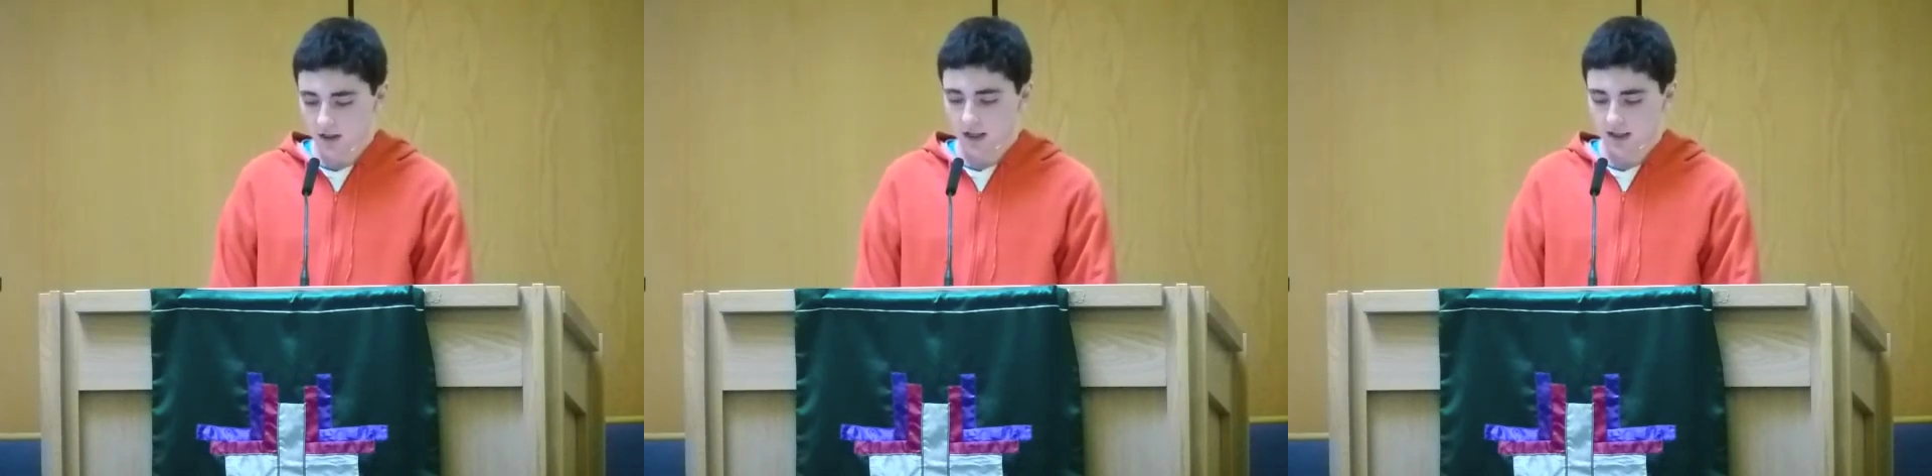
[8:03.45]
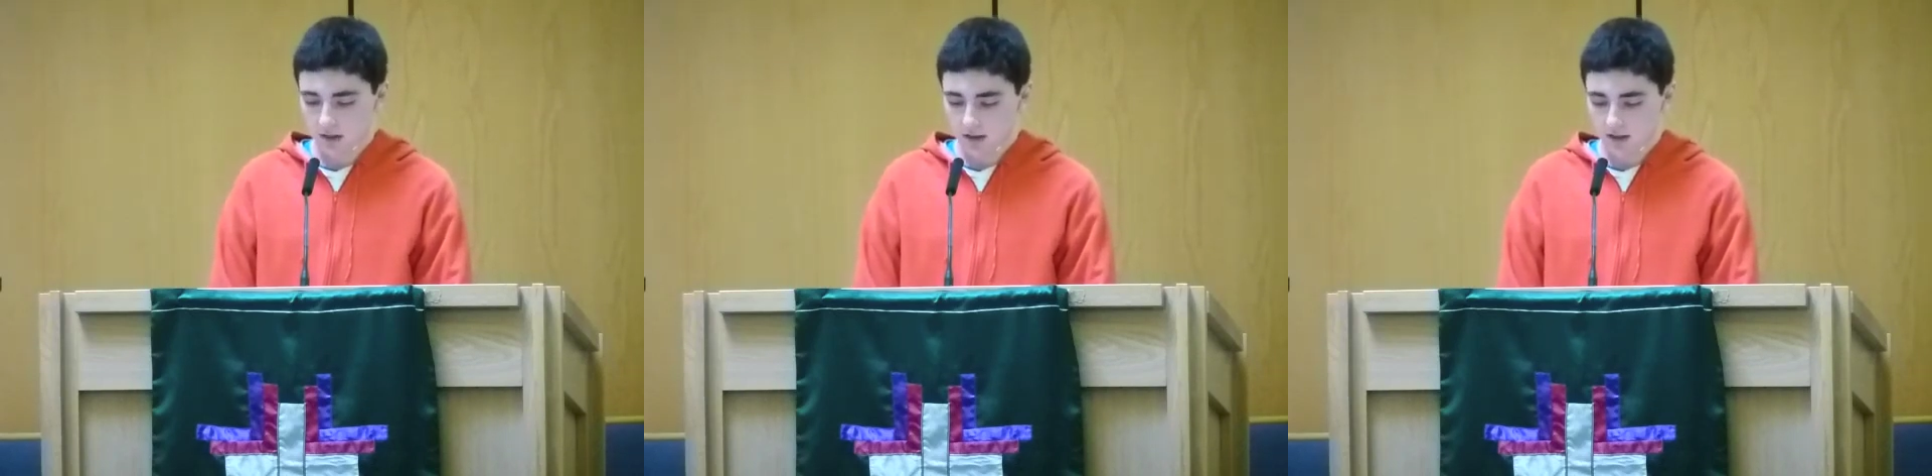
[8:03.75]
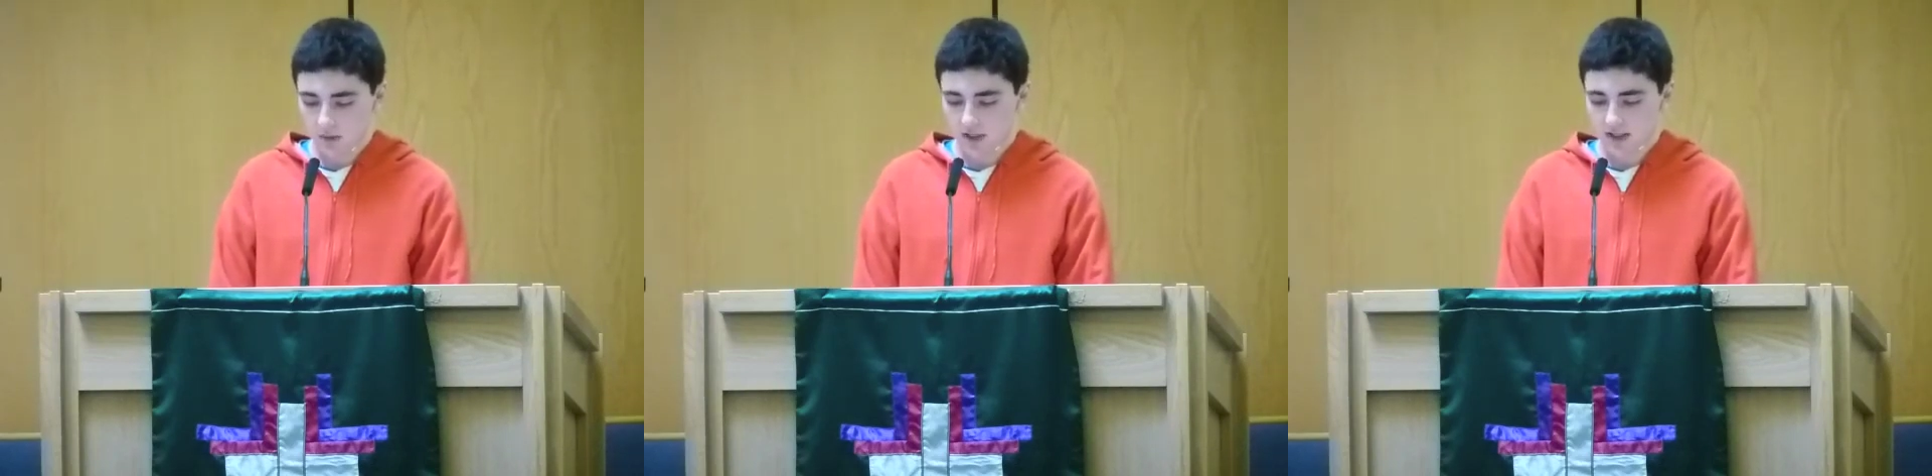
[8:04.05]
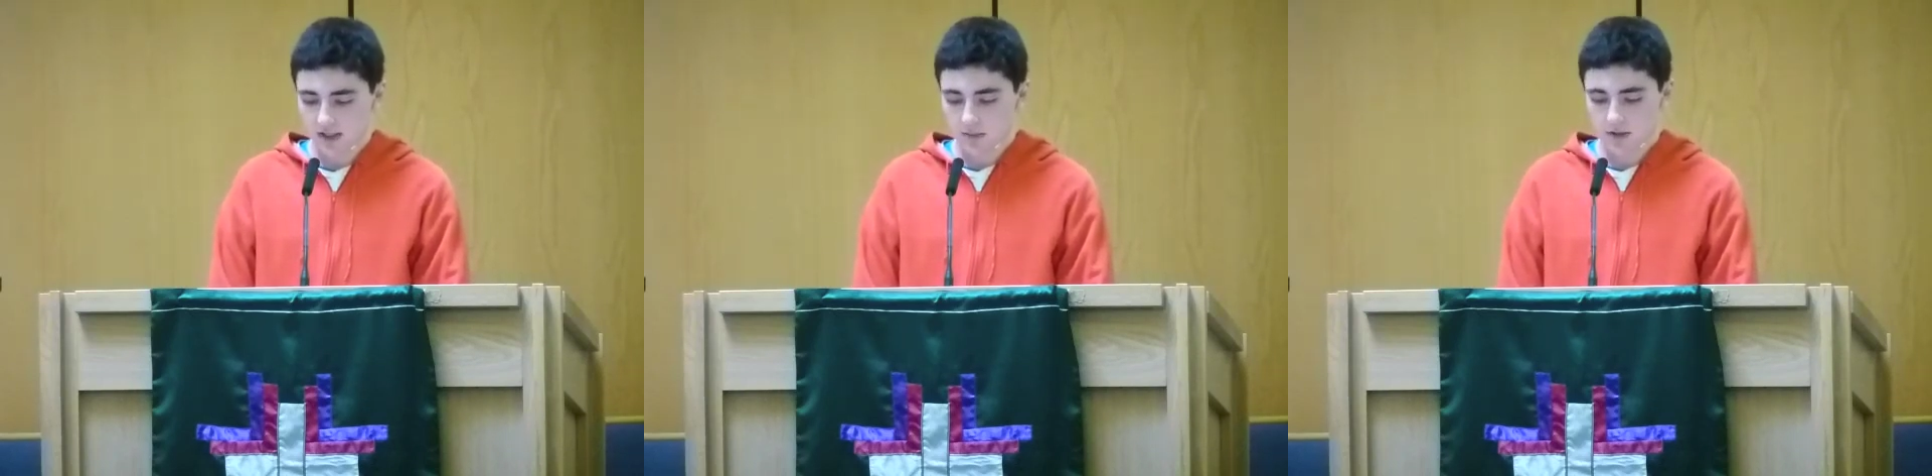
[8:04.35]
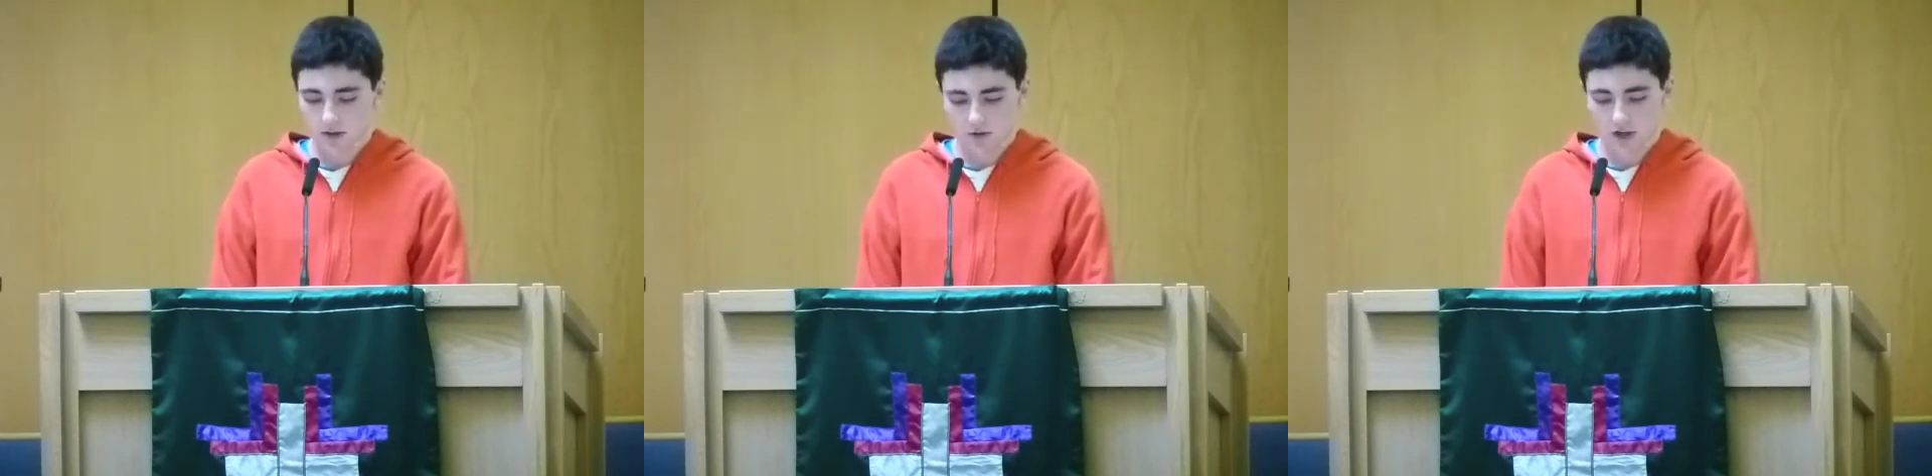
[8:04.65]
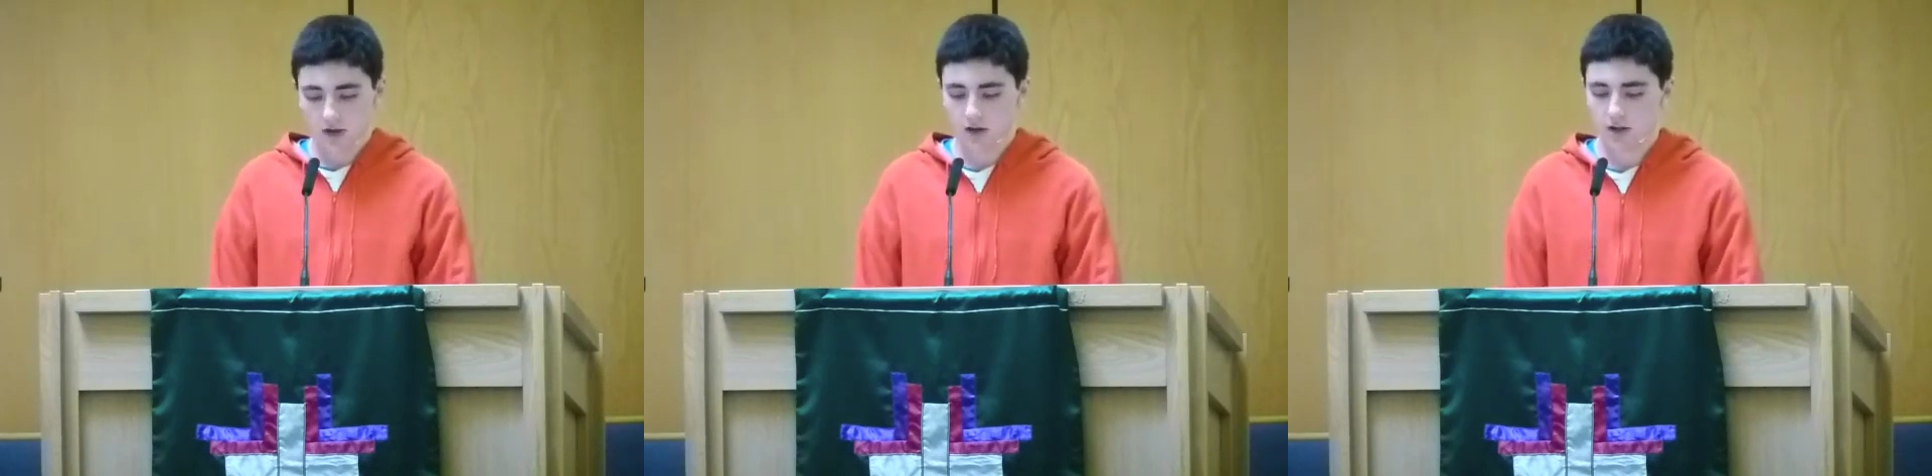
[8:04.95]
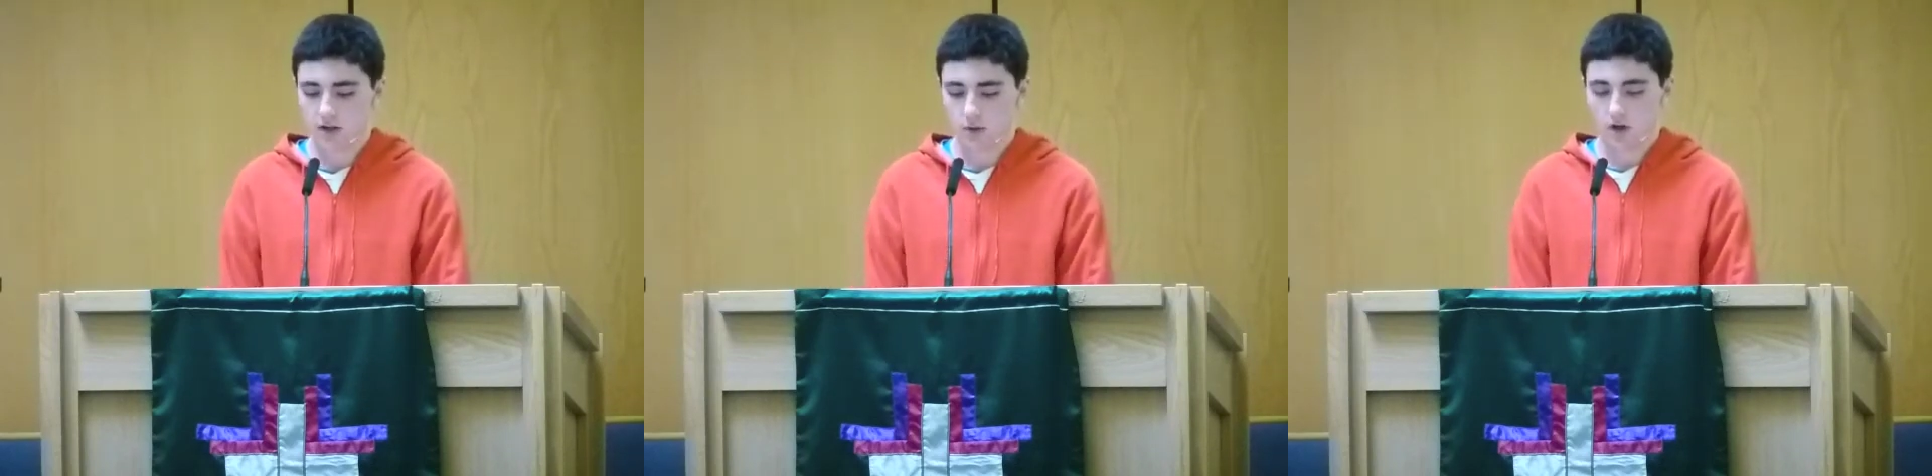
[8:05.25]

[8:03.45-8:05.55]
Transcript: As long as we accept the Creator into